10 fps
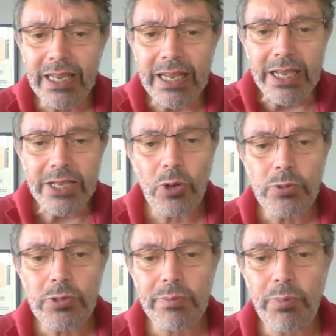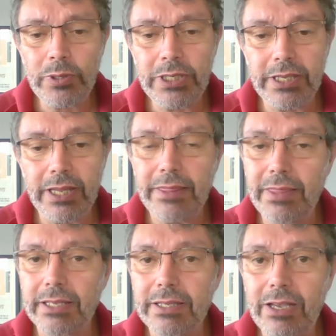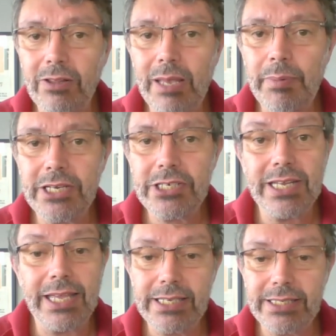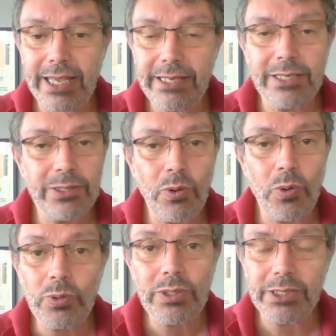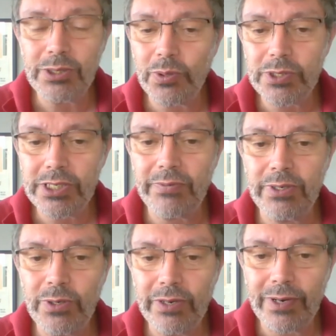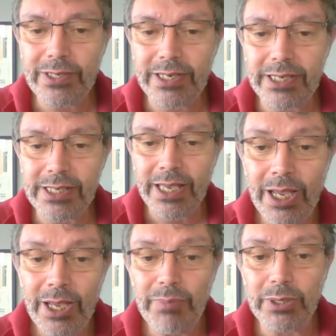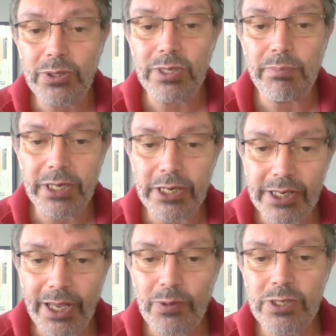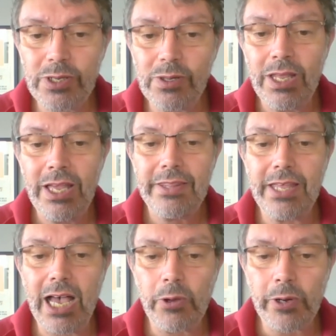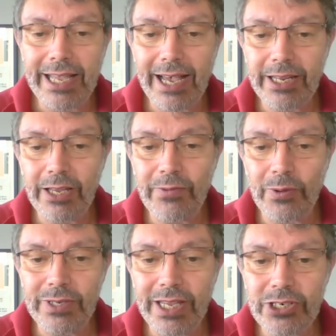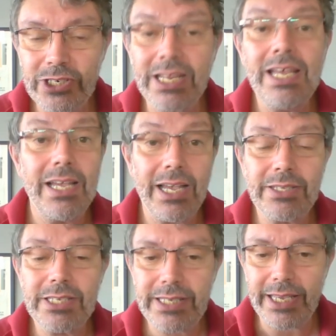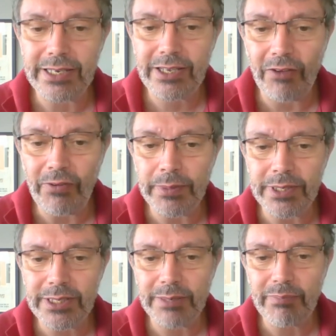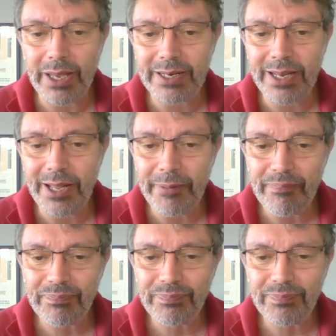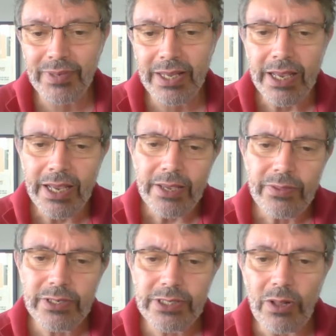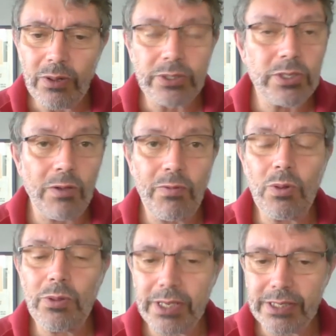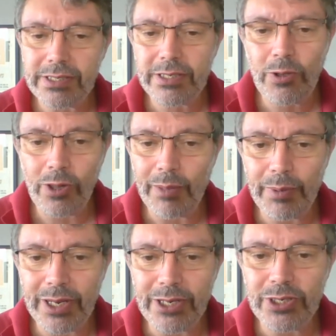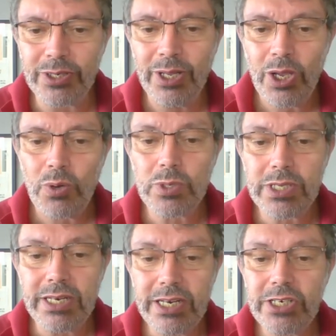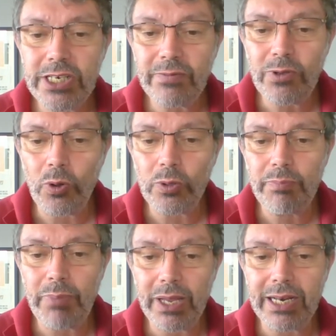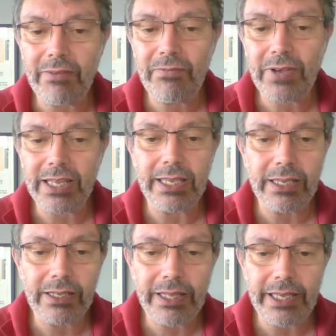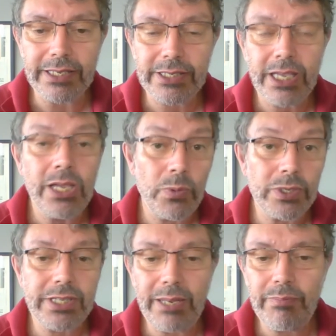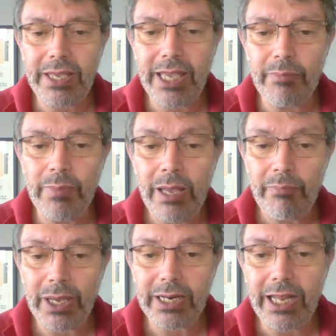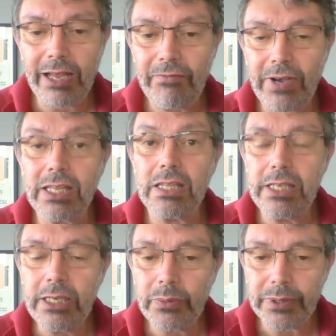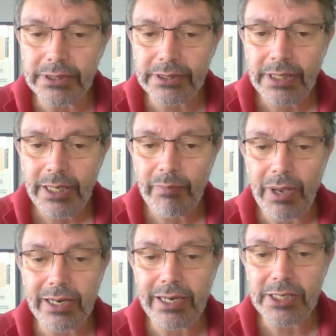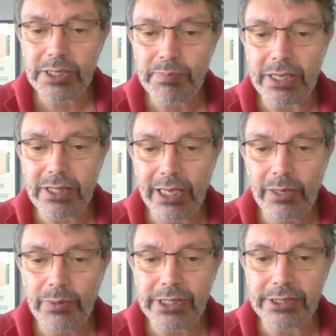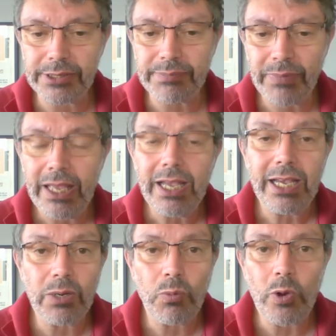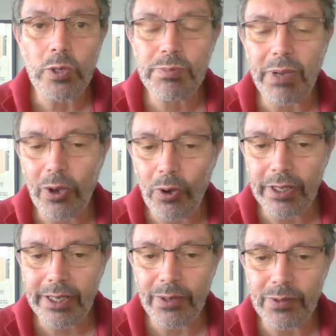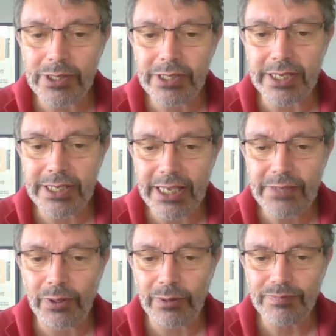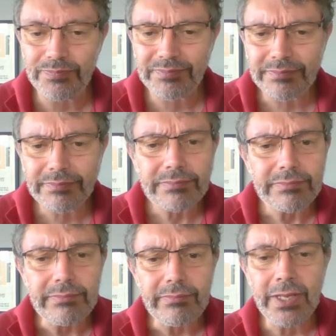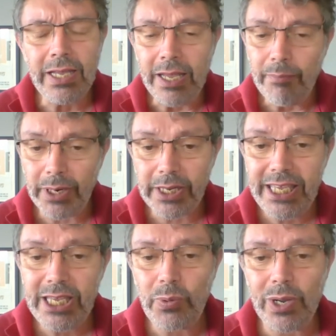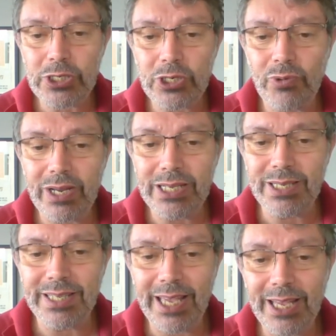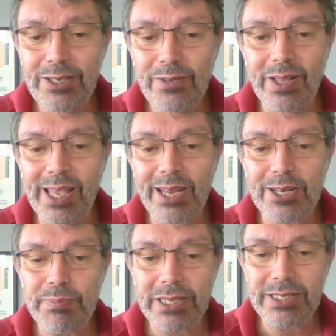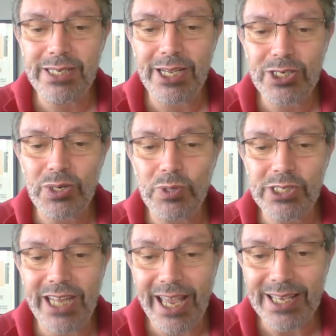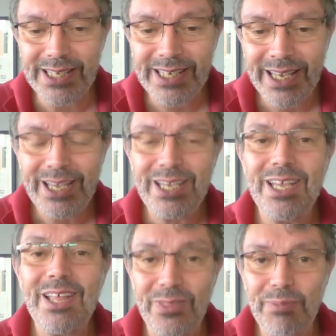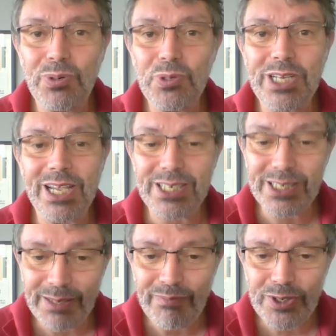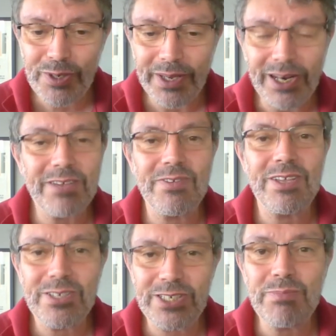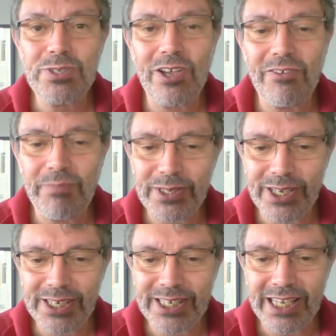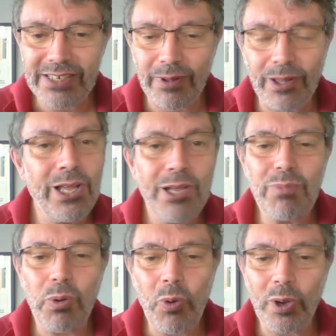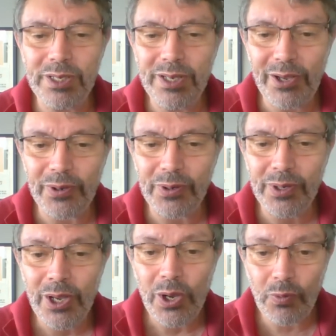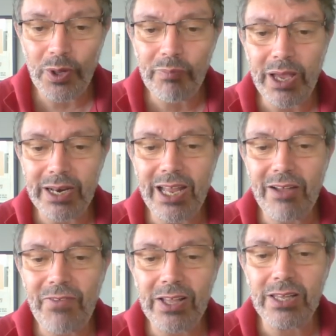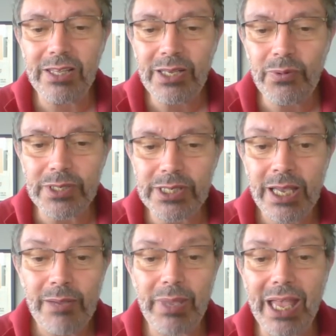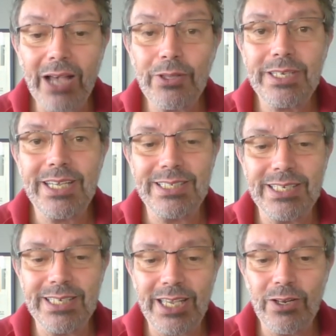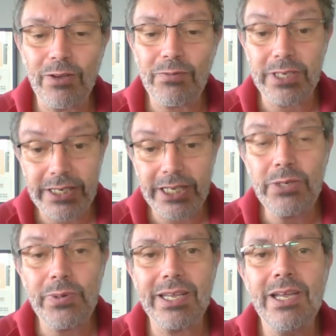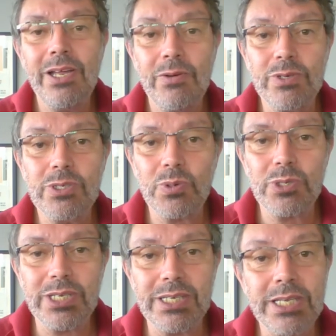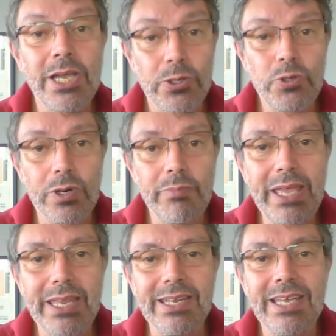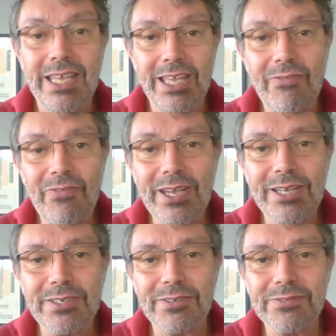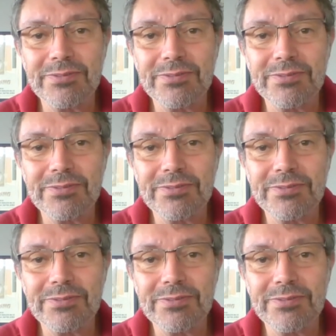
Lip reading: She also reported that the collaboration extended not only to those 7 universities, but to the British Council, the AUCANI Foundation, and the state government in Paraná. The result of all this collaboration was an initiative called Paraná Fala Inglês, which then became Paraná Fala Línguas, Paraná Speaks Languages, and it was, by all accounts, successful. But a key question raised at the end of Eliana's presentation was, yes, the project seems to have been successful, but what now? Will Paraná Fala Línguas be allocated enough continuing resources to remain effective?